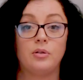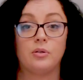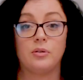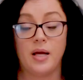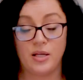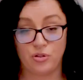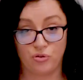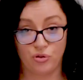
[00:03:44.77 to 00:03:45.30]

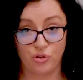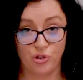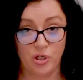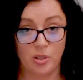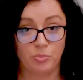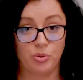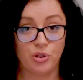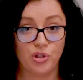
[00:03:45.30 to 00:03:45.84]
your
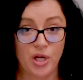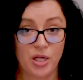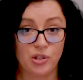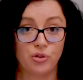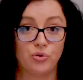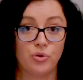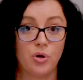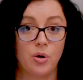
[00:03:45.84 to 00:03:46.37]
estrogen,
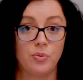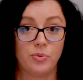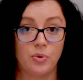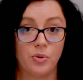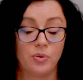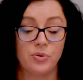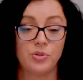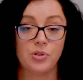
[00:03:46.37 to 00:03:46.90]
progesterone,
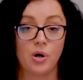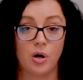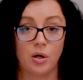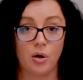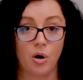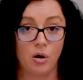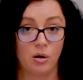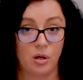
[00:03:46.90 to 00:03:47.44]
those
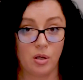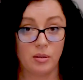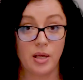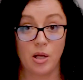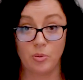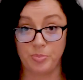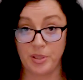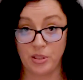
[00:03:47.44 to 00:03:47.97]
are all
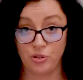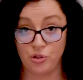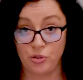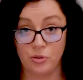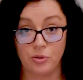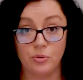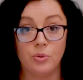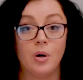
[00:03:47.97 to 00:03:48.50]
helping
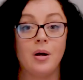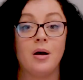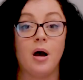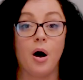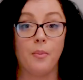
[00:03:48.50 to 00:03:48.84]
to